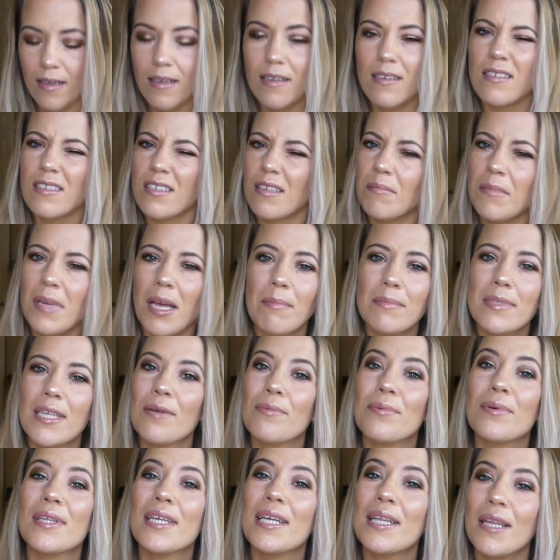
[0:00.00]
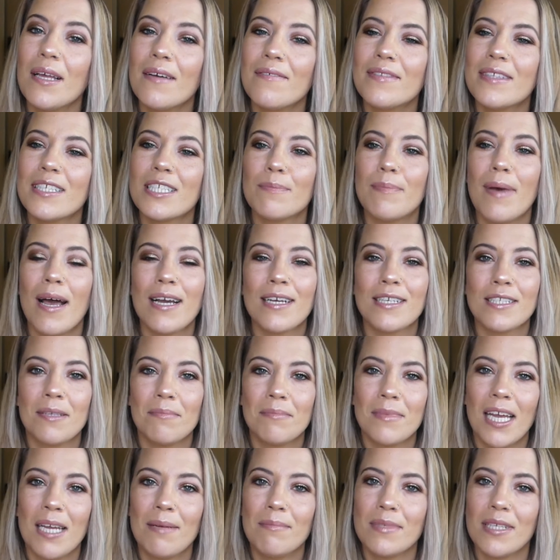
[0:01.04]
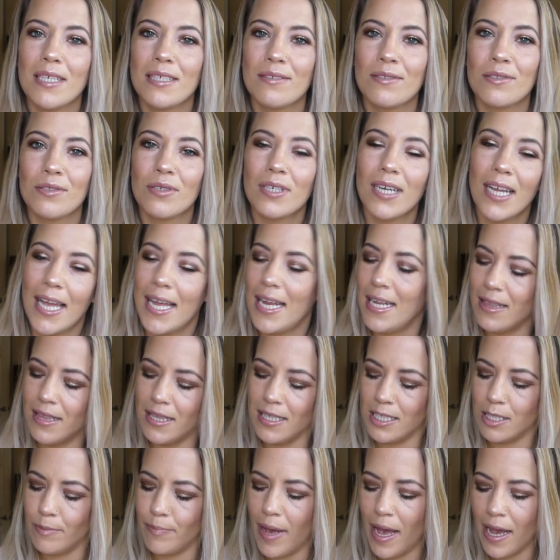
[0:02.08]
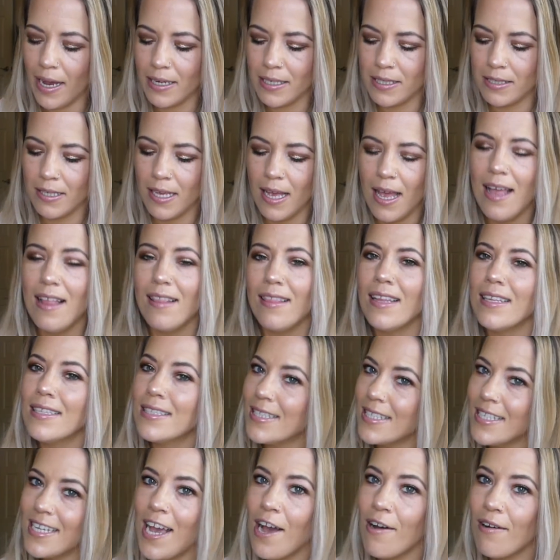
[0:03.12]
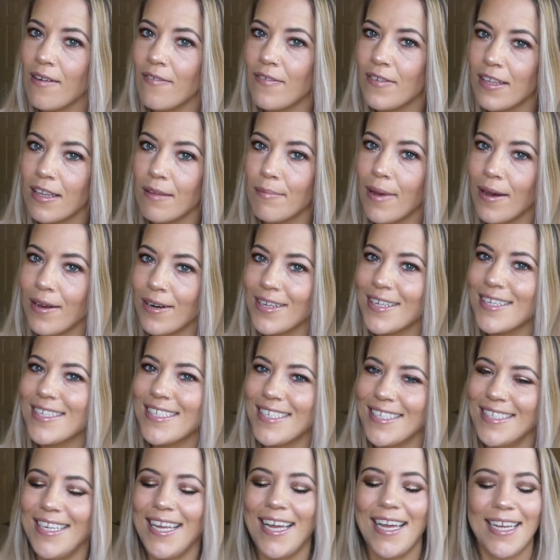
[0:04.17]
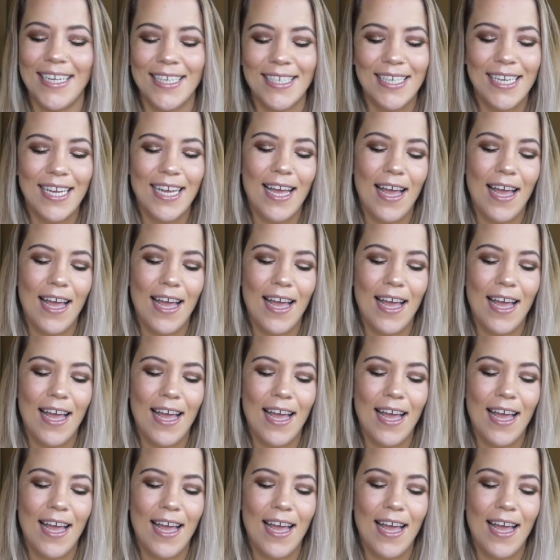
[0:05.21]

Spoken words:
Sometimes I really love this box, sometimes I sort of hate this box. Let's see how I feel about it today.